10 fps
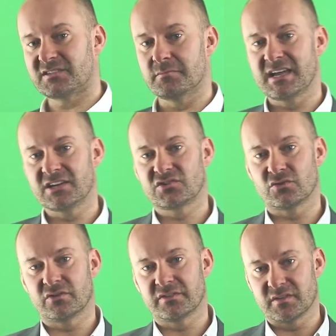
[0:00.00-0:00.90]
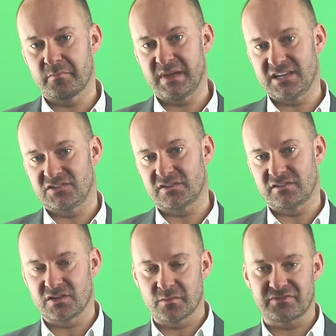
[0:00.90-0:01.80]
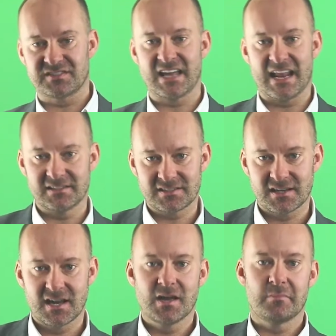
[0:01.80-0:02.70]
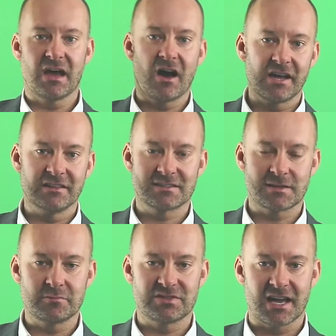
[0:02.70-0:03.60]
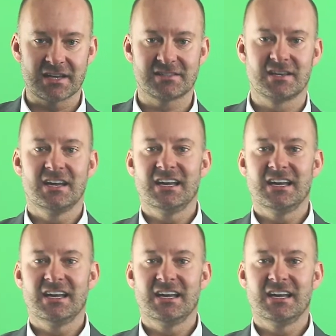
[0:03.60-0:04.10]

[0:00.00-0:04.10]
to make sure that the picture that you present behind the subject